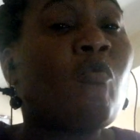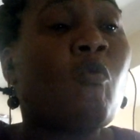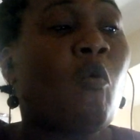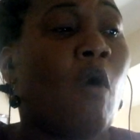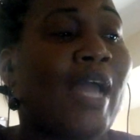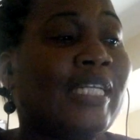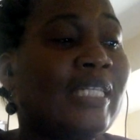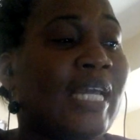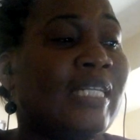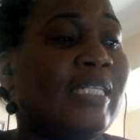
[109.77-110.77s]

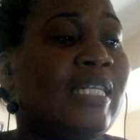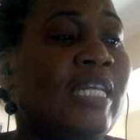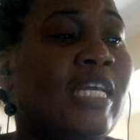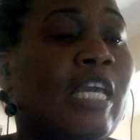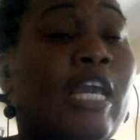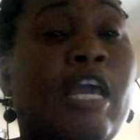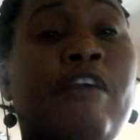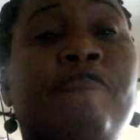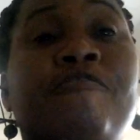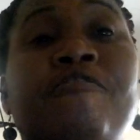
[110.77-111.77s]
quiet and sneaky,
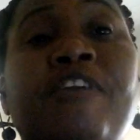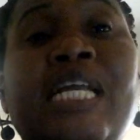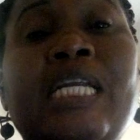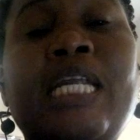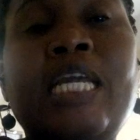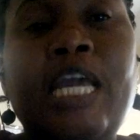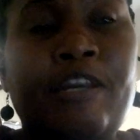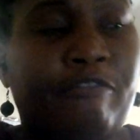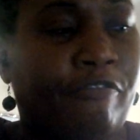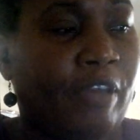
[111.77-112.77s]
friendly
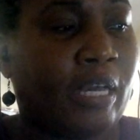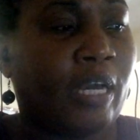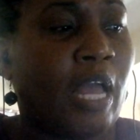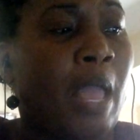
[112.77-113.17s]
and fake.